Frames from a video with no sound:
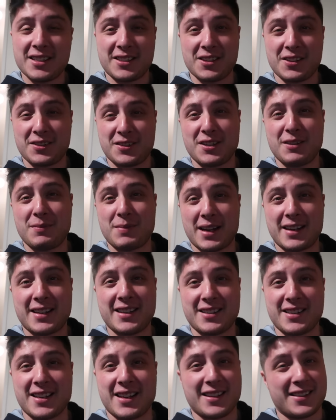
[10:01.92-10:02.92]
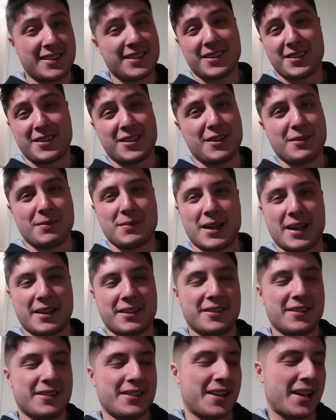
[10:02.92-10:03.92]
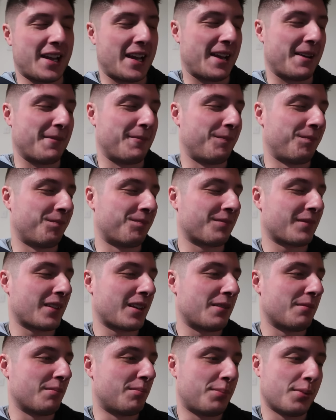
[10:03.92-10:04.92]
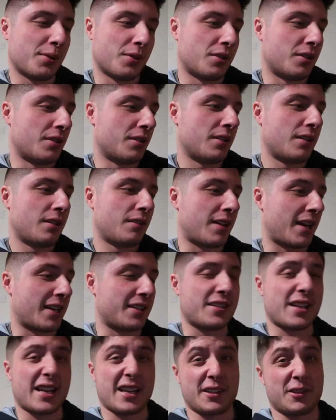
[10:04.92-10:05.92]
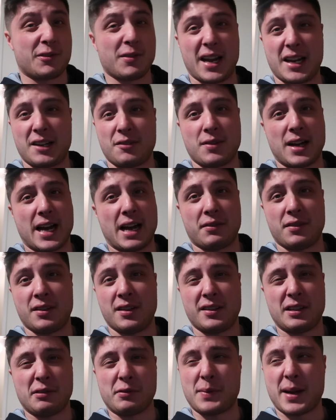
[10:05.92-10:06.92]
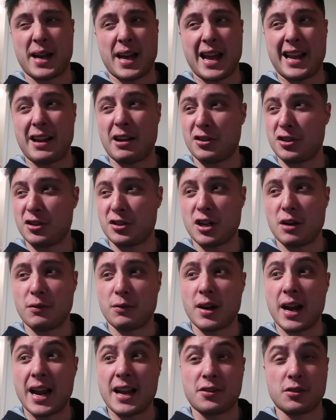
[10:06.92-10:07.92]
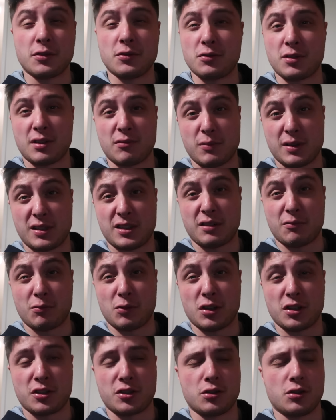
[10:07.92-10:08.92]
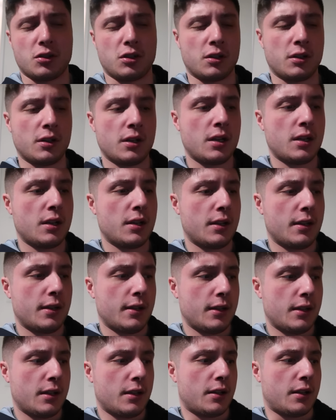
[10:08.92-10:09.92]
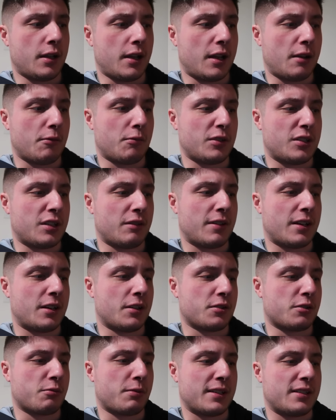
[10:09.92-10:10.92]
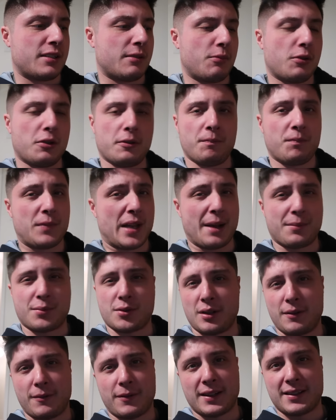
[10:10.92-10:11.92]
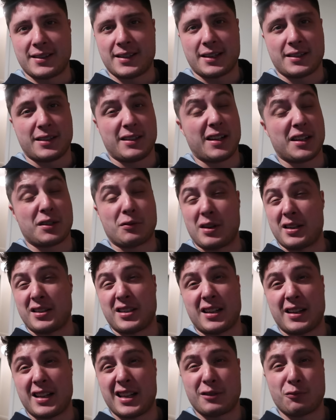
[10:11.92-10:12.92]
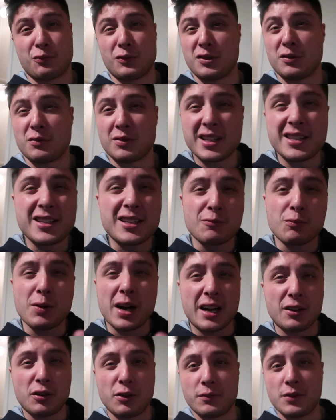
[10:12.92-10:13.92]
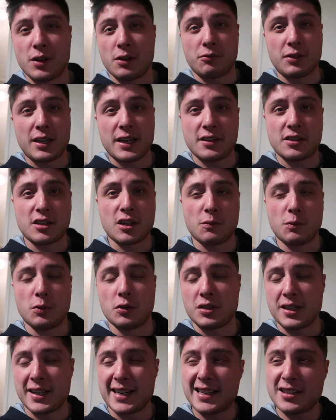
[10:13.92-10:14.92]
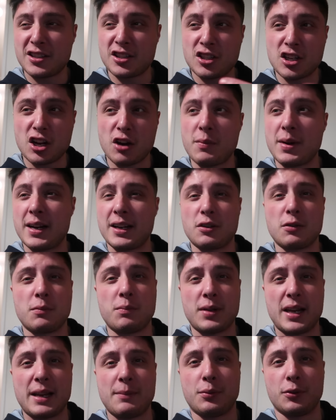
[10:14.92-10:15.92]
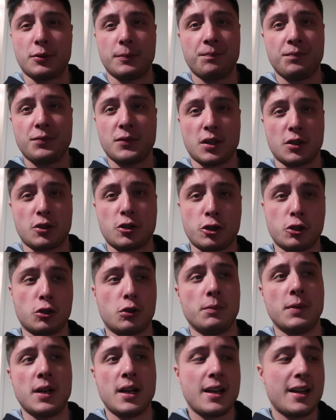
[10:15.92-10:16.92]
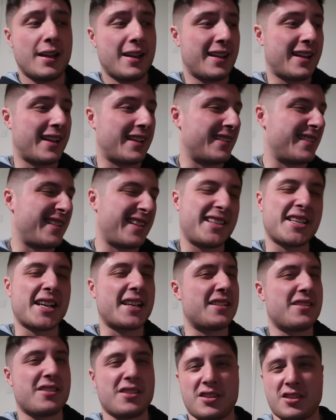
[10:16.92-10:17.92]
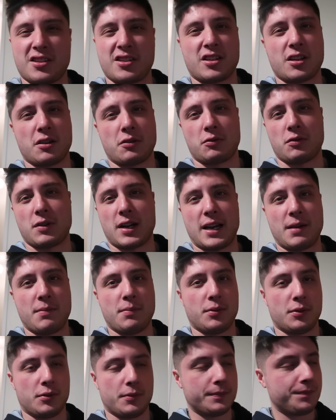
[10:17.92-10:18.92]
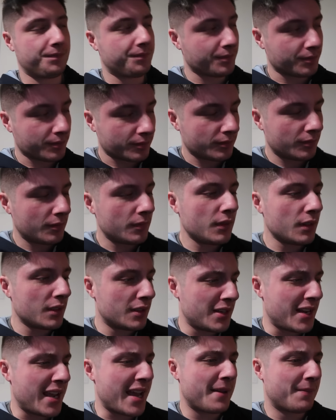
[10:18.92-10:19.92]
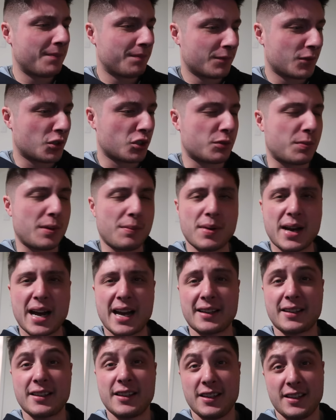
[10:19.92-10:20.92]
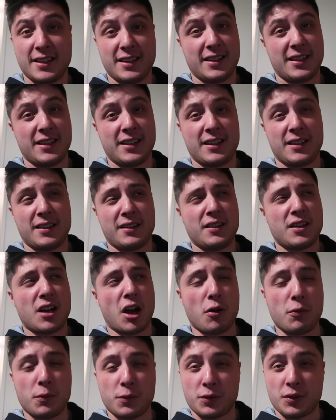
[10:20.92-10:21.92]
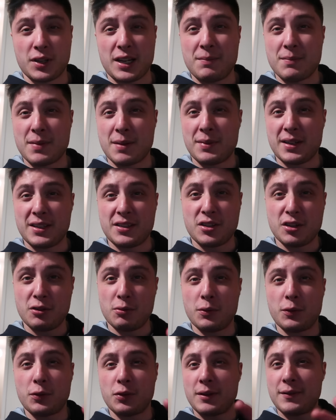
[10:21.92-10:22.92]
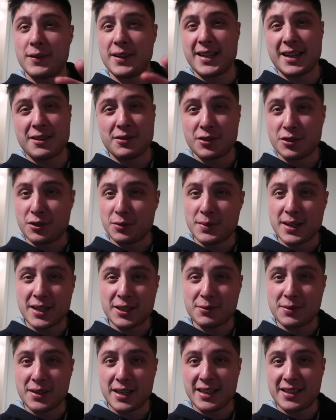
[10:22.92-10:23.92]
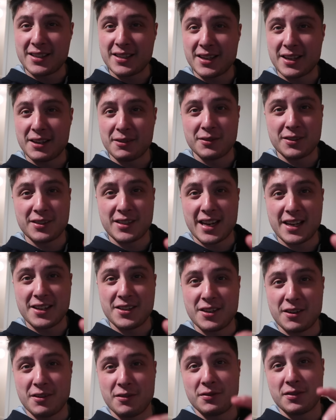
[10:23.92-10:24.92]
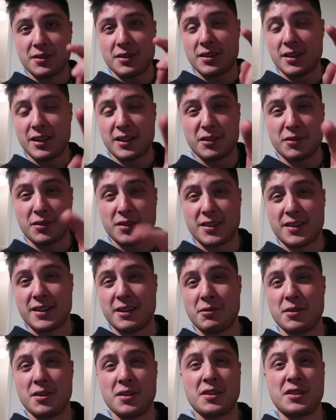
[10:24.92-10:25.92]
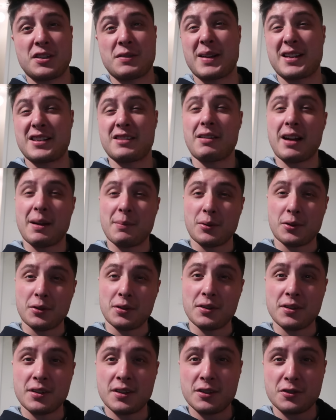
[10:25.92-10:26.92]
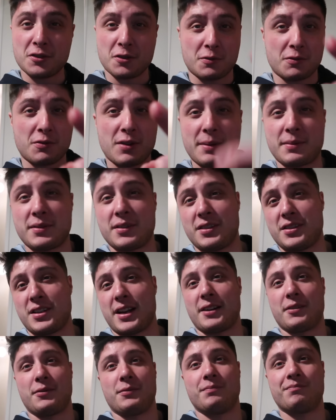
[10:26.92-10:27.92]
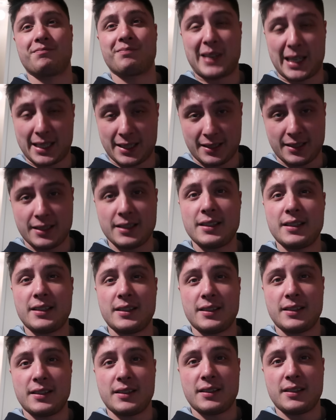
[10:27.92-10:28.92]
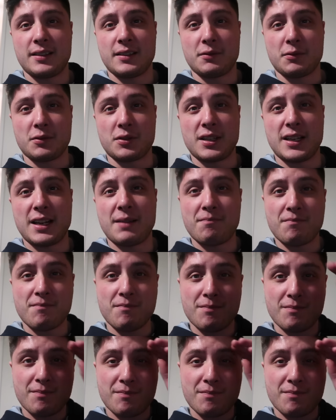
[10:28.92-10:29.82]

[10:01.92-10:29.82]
It's not too bad, is it? It's not too bad. But, like I say, great crowd. There's about just over 800, which I watched, so, which I read on Twitter. But absolutely fantastic. That's what I said. This is why I love non-league so much. You get so many good people that come, and the attendance is so great. But, yeah, good to be back. Hopefully, maybe 2 or 3 videos to come next week. So, stay tuned. I know what to do. Smash the like button. Subscribe to the channel. We'll see you then.